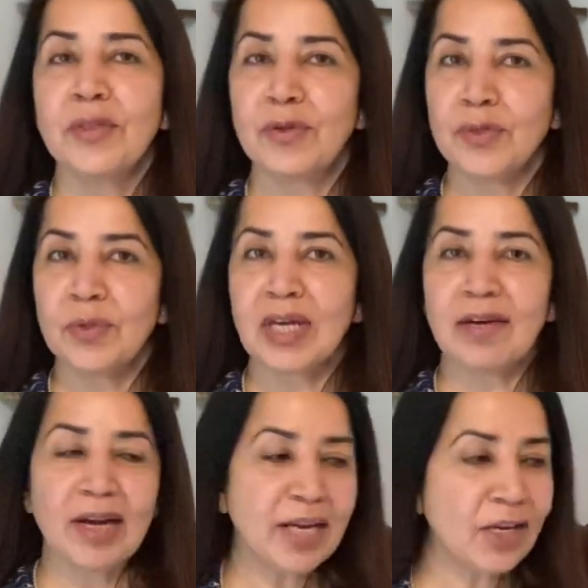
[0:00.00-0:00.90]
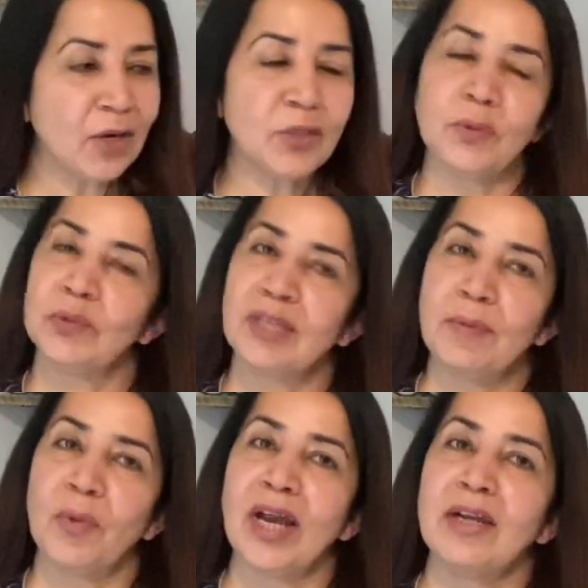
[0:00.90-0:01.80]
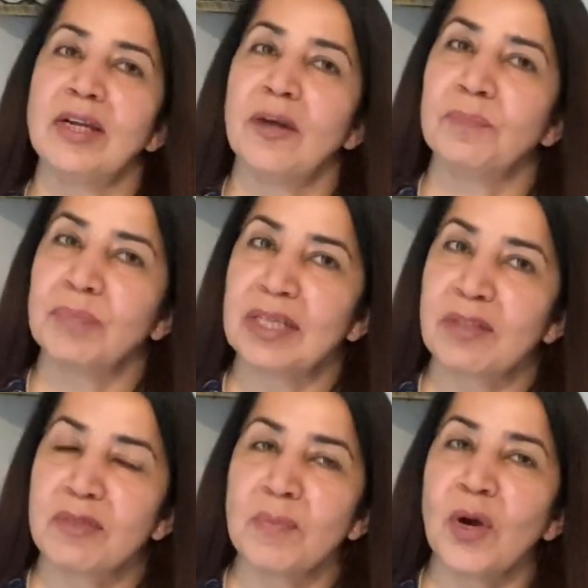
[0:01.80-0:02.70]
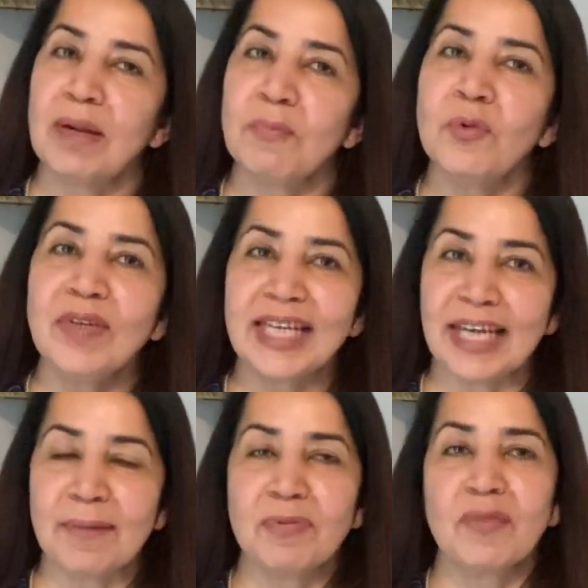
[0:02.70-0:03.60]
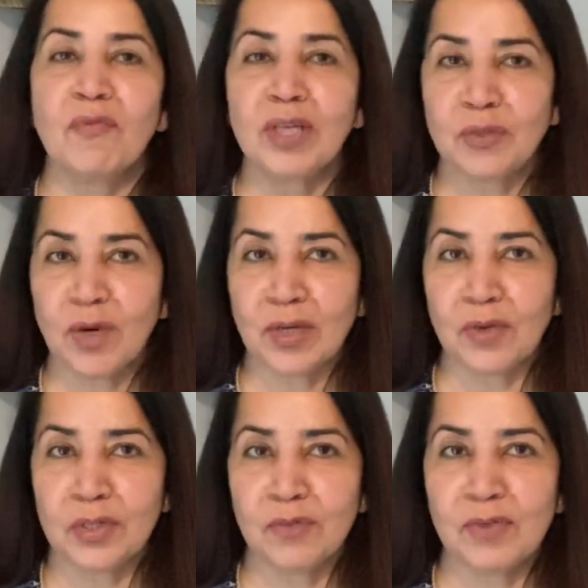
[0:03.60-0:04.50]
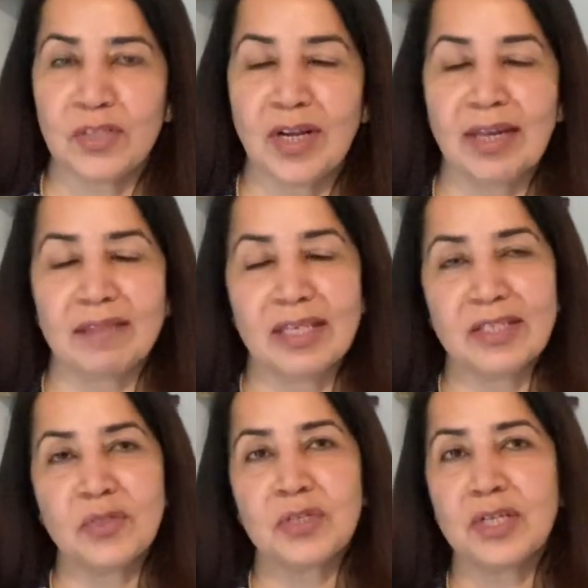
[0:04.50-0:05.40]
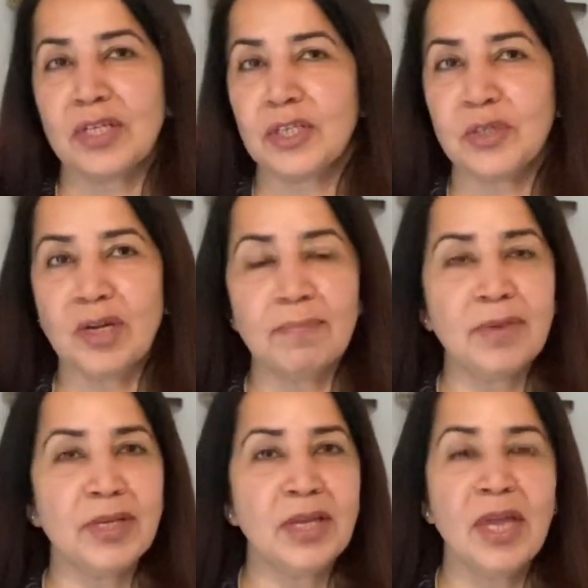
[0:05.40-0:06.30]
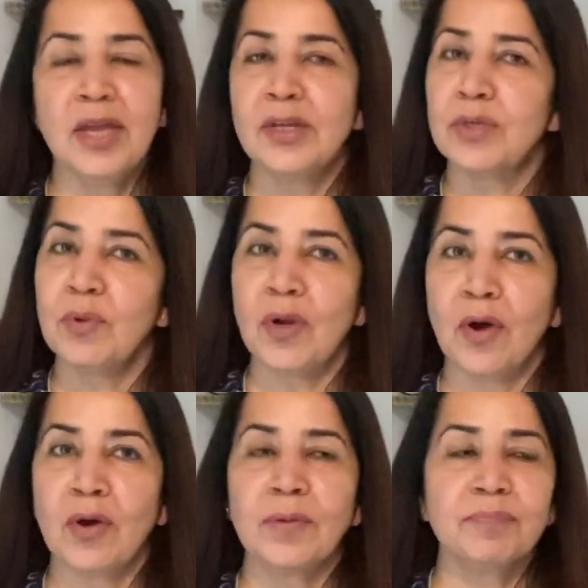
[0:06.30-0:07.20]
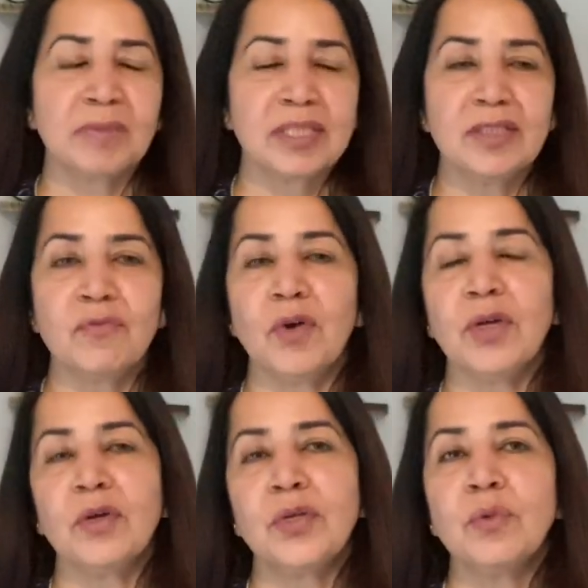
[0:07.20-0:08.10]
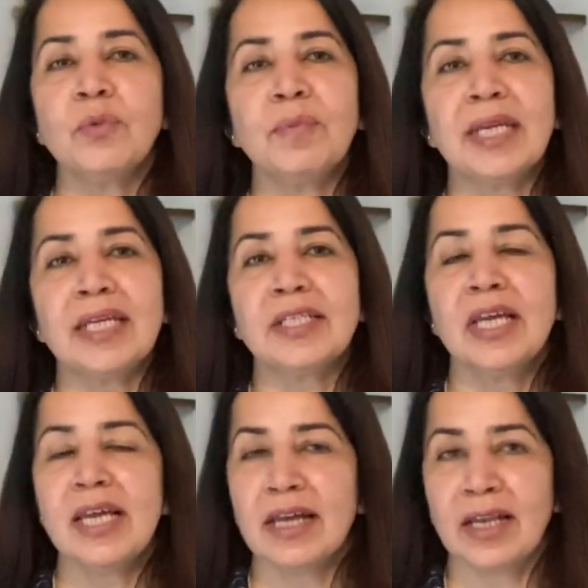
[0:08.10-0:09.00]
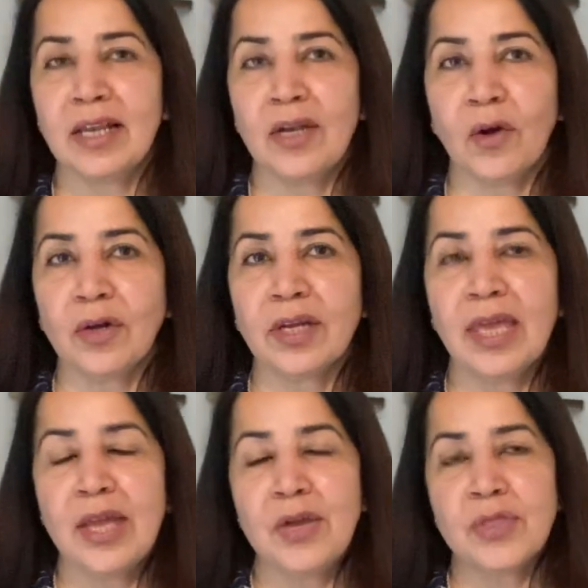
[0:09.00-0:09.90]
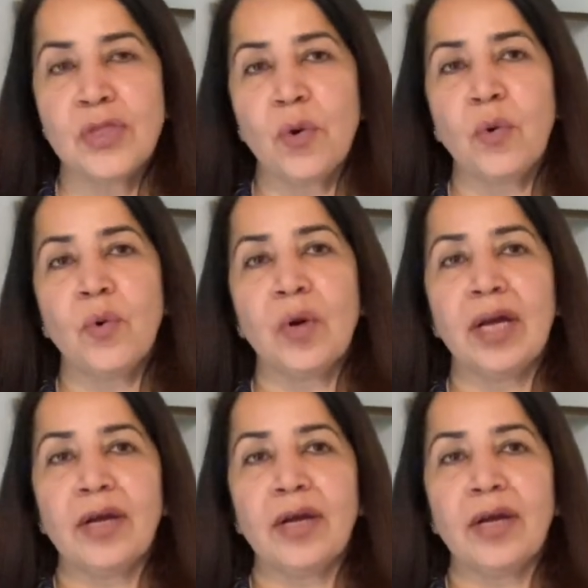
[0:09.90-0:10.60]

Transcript: so you can write down 2-3 point small movie clips what you are going to visualize. It shouldn't be too long, just 1 or 2 minute long. So